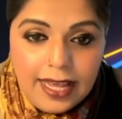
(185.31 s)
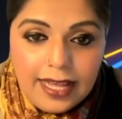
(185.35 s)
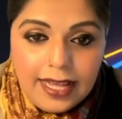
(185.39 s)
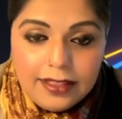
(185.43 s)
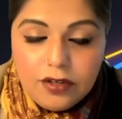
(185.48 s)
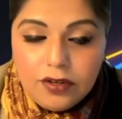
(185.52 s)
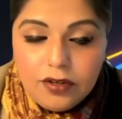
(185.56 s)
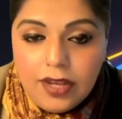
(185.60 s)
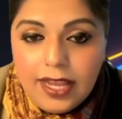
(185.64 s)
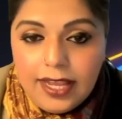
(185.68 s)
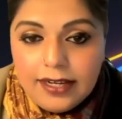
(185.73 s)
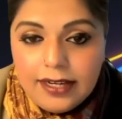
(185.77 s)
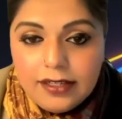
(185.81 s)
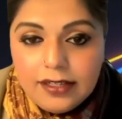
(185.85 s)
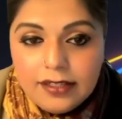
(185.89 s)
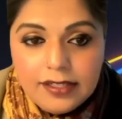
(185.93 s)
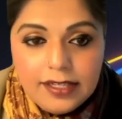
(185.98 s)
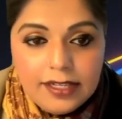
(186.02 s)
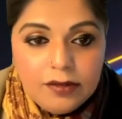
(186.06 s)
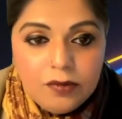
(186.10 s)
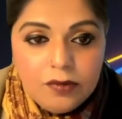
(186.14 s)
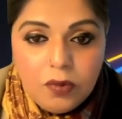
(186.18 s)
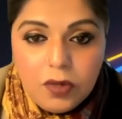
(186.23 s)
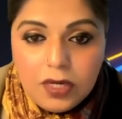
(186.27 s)
catheter
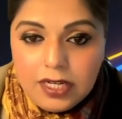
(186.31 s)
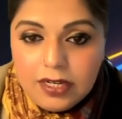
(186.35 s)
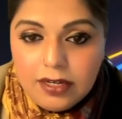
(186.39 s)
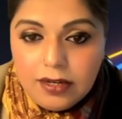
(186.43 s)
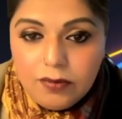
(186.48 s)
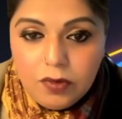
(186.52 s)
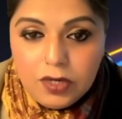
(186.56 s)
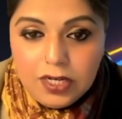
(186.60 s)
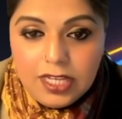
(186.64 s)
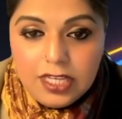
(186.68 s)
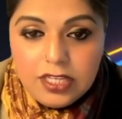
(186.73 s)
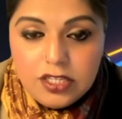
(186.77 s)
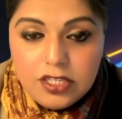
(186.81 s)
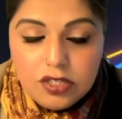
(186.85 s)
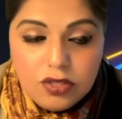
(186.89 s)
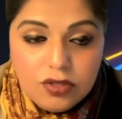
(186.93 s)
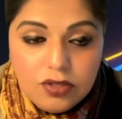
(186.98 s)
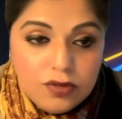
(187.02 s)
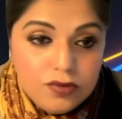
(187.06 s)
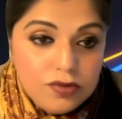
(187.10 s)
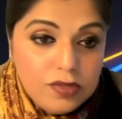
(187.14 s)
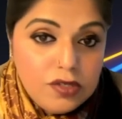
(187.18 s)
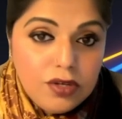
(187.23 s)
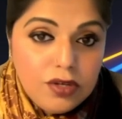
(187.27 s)
handle and what each of
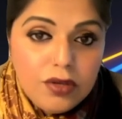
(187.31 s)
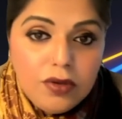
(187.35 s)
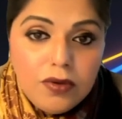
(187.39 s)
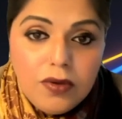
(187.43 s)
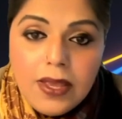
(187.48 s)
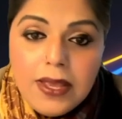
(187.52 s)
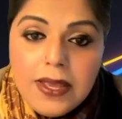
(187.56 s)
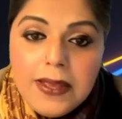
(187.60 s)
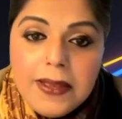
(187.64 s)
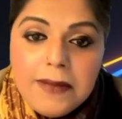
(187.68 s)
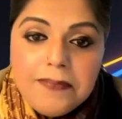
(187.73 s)
those do.